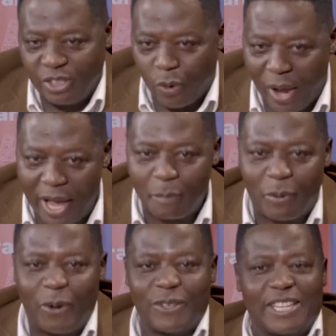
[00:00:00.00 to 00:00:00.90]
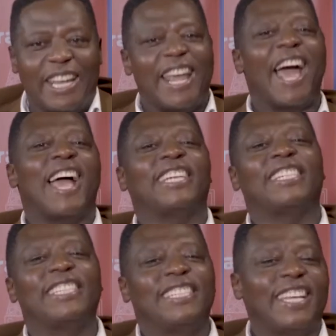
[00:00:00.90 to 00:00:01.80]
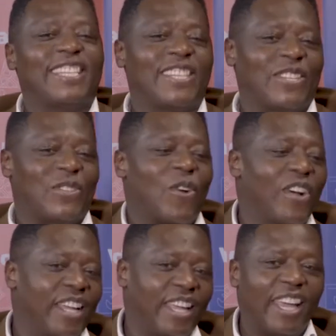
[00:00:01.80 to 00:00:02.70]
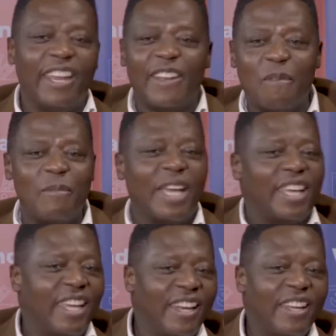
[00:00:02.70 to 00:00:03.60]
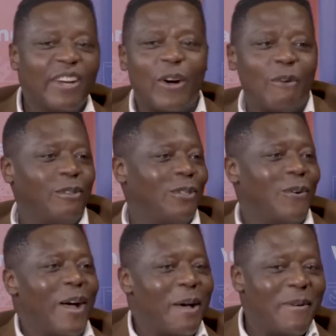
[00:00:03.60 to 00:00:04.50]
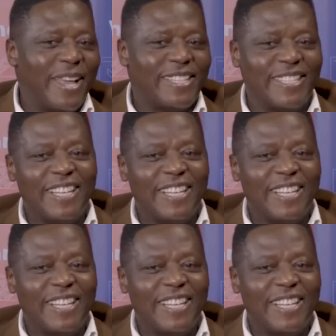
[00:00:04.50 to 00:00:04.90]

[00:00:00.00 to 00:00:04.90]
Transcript: To help us rehash this story in the making of Joe Abass,